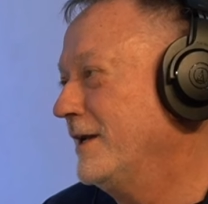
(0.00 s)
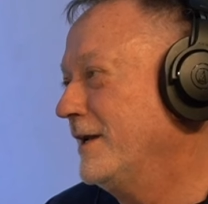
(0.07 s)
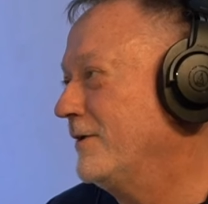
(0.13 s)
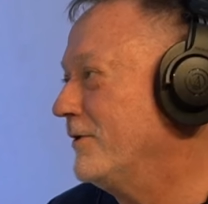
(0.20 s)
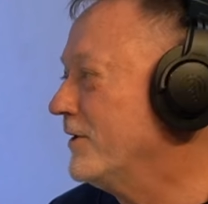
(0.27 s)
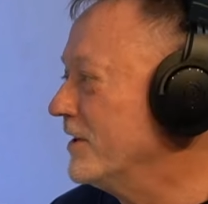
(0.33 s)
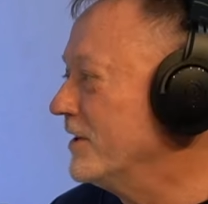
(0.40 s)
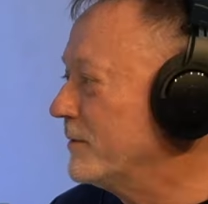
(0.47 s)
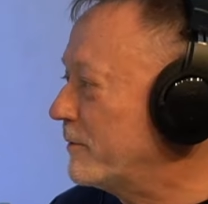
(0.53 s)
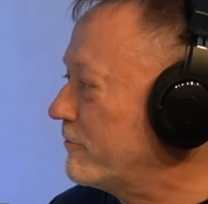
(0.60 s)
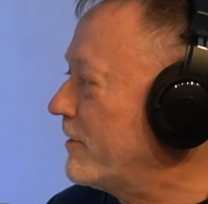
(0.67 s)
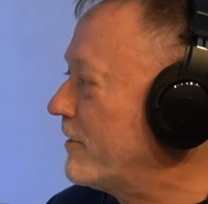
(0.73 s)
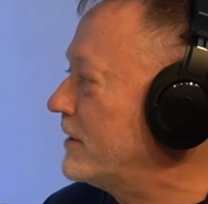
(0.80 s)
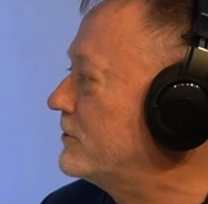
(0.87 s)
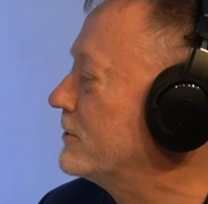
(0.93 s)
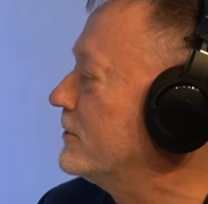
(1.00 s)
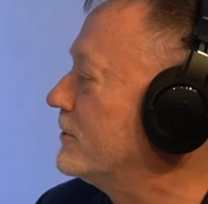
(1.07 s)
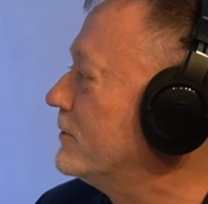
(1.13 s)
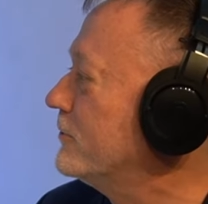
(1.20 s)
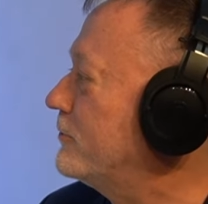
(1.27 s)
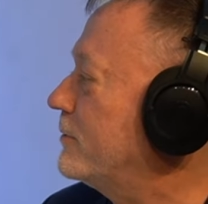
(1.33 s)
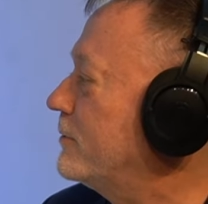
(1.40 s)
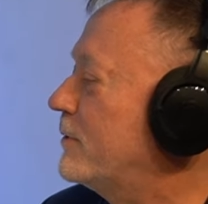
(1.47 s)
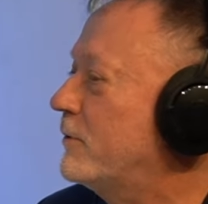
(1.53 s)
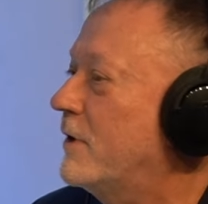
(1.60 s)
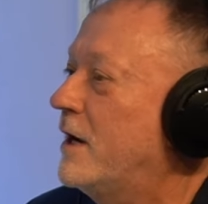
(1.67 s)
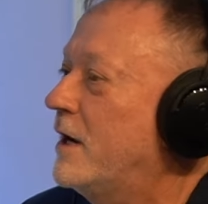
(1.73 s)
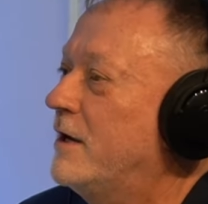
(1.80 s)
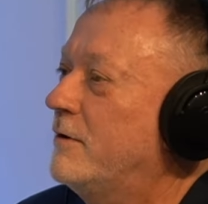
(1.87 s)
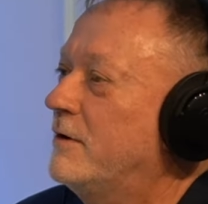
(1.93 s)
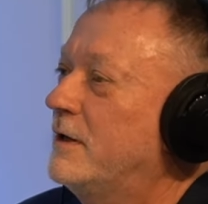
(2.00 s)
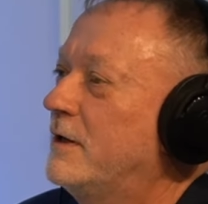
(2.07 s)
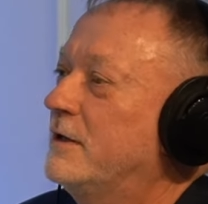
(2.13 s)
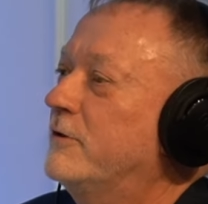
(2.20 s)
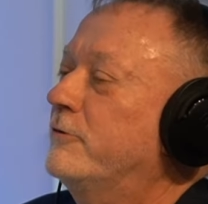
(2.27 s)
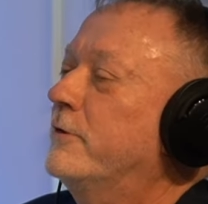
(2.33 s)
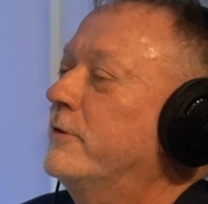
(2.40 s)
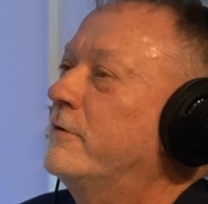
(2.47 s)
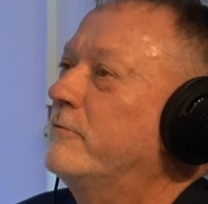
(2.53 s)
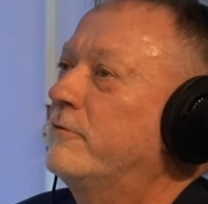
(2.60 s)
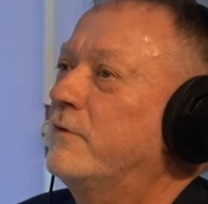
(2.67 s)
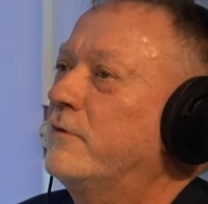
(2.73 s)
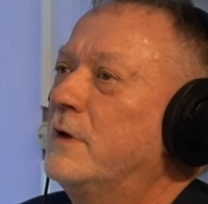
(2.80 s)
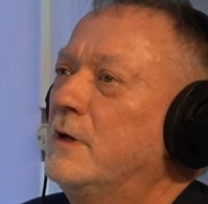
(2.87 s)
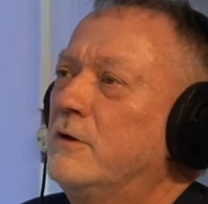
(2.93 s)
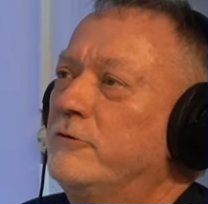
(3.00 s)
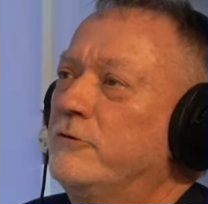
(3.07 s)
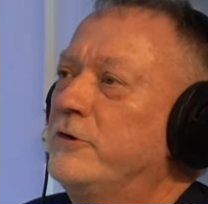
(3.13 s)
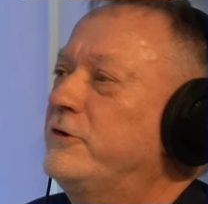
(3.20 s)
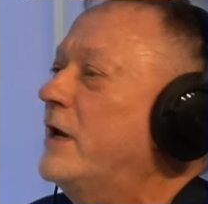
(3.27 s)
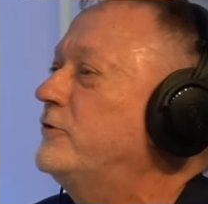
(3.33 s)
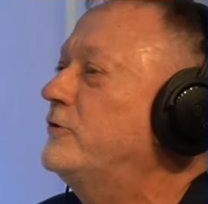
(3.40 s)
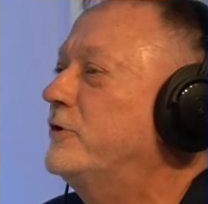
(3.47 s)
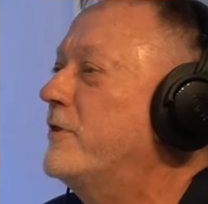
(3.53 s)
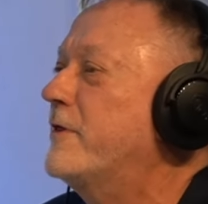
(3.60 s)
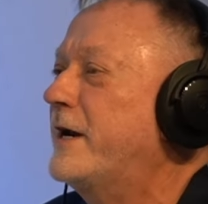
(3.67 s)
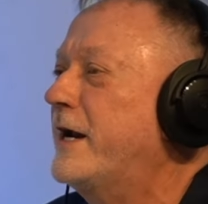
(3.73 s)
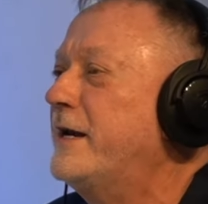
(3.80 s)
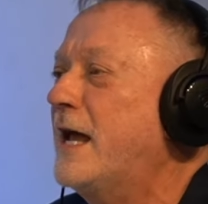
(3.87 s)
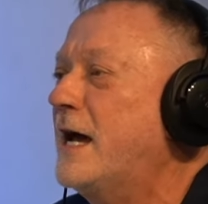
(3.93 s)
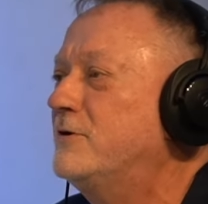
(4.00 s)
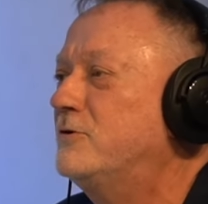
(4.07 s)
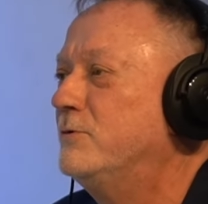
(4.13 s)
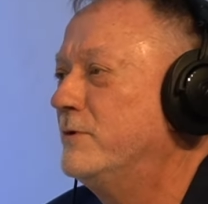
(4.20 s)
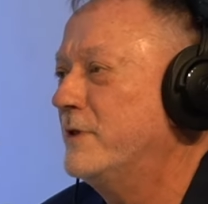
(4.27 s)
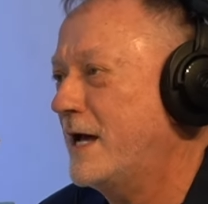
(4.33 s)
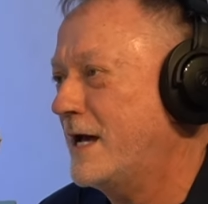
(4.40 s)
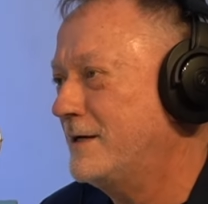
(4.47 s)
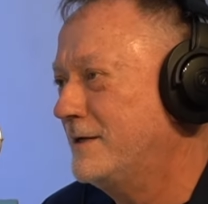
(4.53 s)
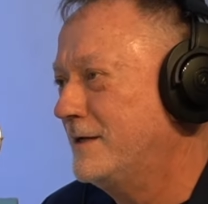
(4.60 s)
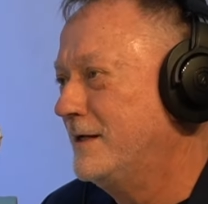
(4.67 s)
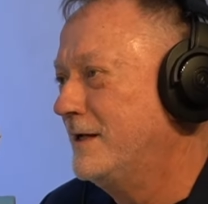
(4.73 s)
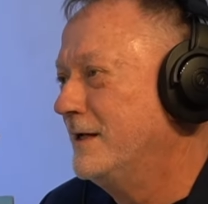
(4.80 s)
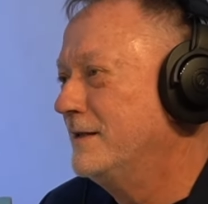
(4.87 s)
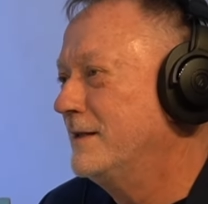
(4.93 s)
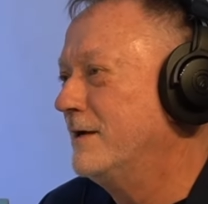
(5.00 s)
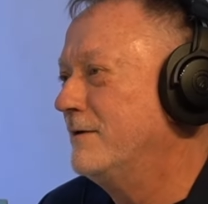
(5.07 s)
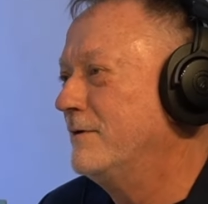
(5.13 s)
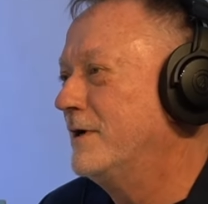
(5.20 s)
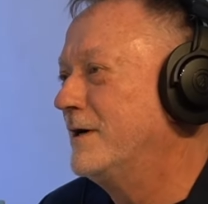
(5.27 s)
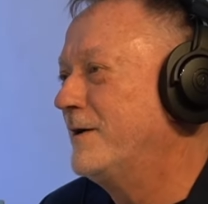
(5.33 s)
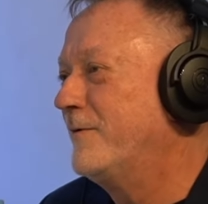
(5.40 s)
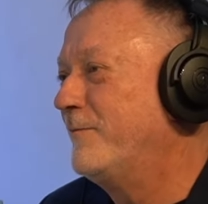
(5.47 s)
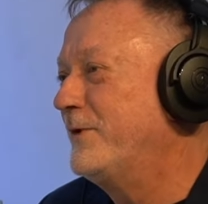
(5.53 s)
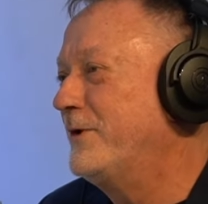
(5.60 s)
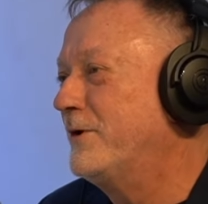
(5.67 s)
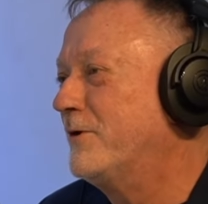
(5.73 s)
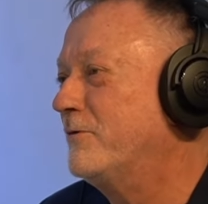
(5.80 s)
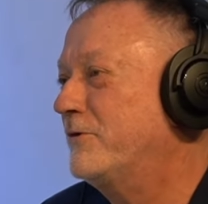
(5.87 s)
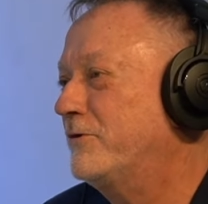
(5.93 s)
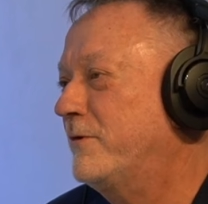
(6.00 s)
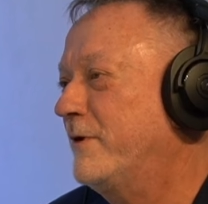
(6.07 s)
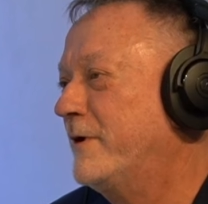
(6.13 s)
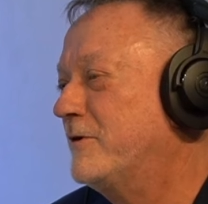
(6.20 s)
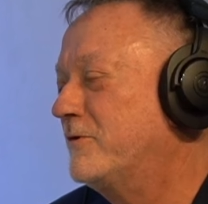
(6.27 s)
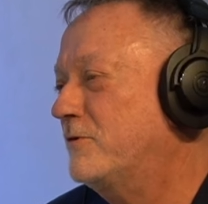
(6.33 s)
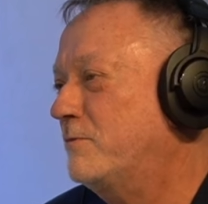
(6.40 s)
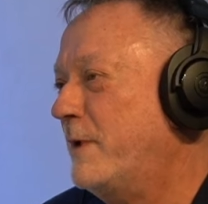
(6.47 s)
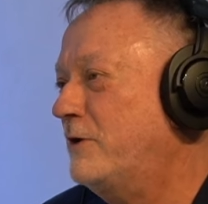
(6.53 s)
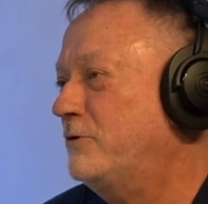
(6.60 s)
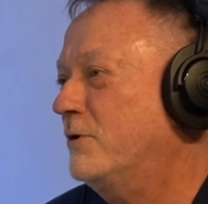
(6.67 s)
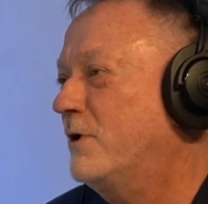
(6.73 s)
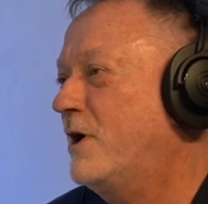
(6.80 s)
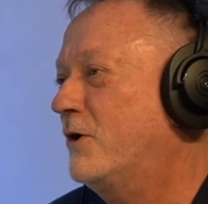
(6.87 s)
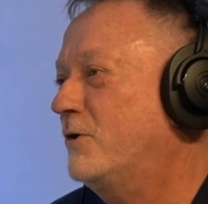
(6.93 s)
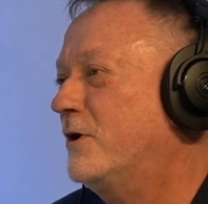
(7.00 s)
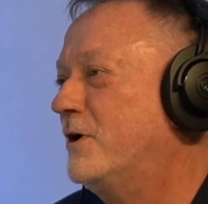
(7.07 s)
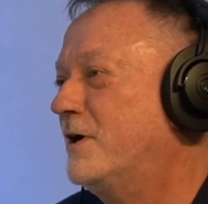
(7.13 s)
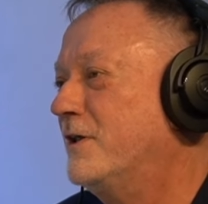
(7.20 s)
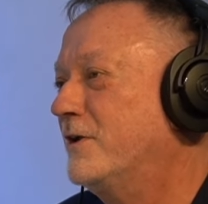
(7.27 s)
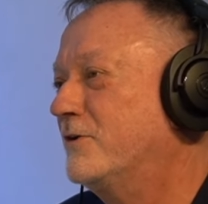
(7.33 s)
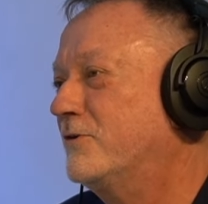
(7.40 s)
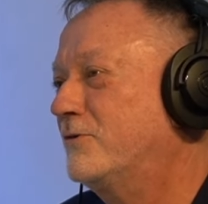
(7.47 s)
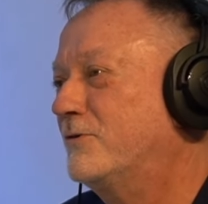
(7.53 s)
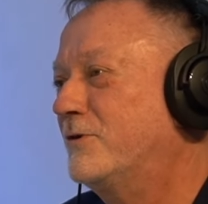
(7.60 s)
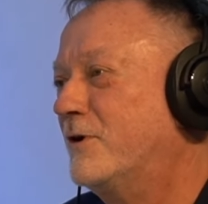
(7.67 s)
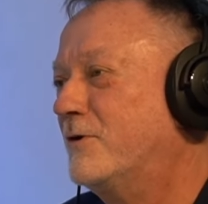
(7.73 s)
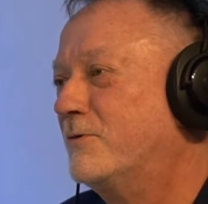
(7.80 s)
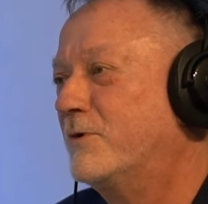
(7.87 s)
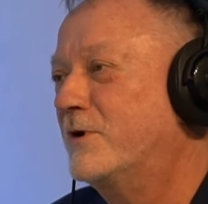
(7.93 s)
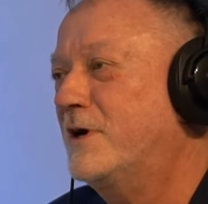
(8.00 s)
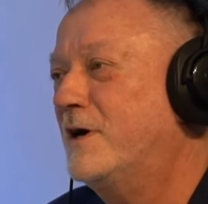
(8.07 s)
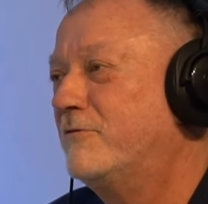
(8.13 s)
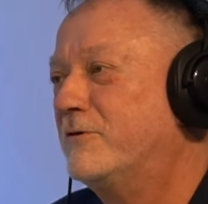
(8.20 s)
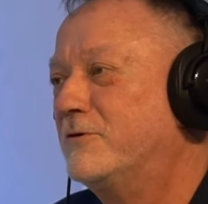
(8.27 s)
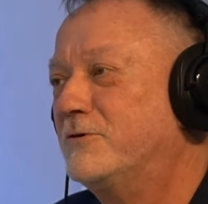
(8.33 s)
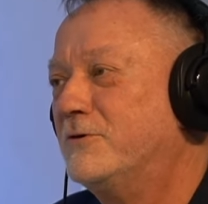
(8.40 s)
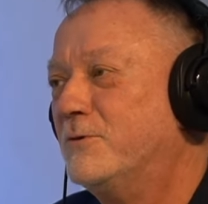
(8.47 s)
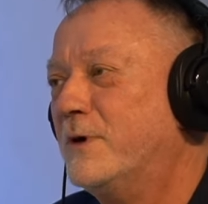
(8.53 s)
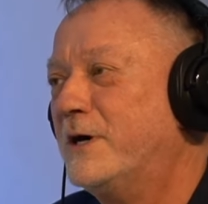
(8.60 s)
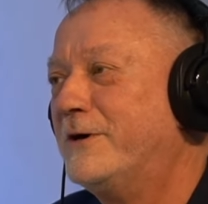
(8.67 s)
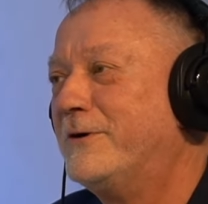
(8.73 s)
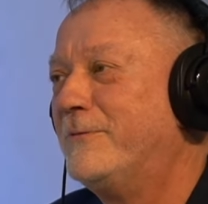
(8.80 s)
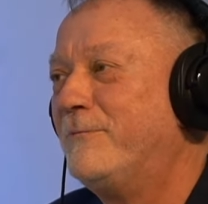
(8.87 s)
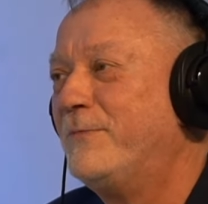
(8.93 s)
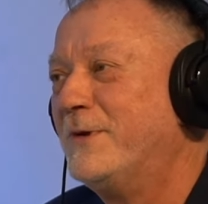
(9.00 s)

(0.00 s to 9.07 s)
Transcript: And all the professionals uh, sort of suggested that I not do that that um, you know uh, special alcoholics don't recover too well.